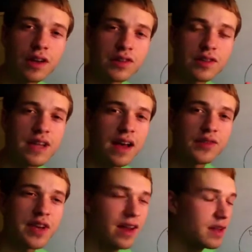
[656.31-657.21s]
It doesn't tell
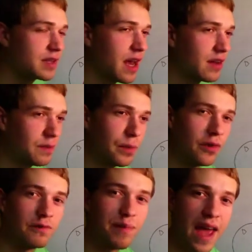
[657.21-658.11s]
us any type
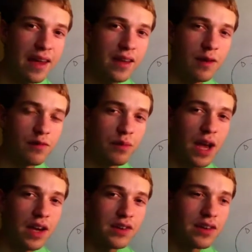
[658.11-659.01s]
of bank
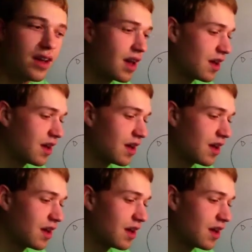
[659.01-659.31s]
information.